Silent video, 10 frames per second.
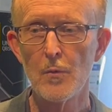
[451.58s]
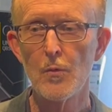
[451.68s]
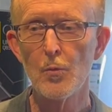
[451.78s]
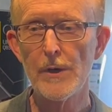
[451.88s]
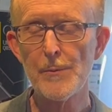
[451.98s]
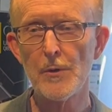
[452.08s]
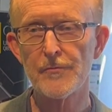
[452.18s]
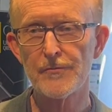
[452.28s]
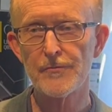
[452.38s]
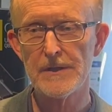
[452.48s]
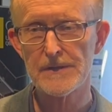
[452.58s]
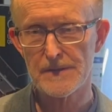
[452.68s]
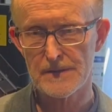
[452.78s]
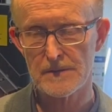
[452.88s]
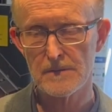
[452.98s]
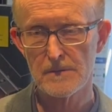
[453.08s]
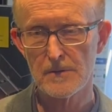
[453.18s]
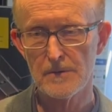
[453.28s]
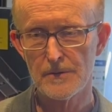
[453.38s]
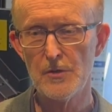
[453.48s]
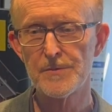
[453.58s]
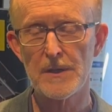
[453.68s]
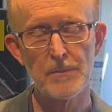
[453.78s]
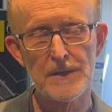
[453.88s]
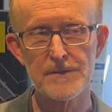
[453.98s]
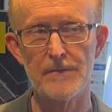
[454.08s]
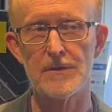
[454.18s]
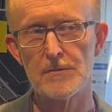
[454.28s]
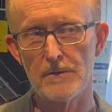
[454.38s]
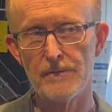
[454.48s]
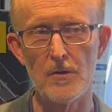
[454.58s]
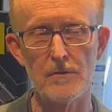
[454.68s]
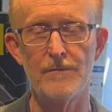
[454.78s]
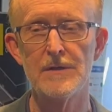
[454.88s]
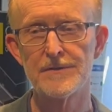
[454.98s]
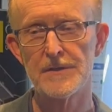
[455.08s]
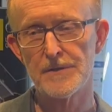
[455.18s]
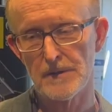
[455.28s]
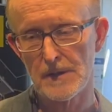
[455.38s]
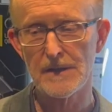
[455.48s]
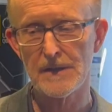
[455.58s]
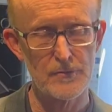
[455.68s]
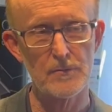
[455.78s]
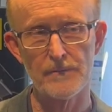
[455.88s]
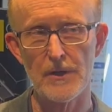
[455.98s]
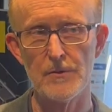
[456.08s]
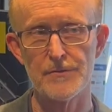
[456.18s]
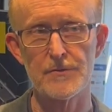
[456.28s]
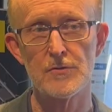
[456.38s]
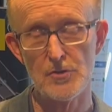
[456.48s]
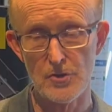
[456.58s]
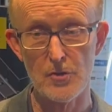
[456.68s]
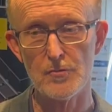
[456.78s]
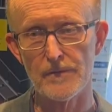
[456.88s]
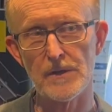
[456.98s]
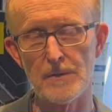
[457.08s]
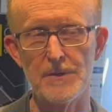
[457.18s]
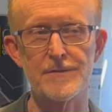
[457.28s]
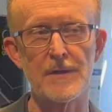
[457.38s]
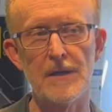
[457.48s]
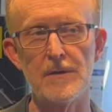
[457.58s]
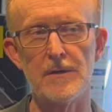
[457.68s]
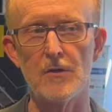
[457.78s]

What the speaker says: we want this CubeSatPlus event to evolve such that it covers all of those new developments and how you go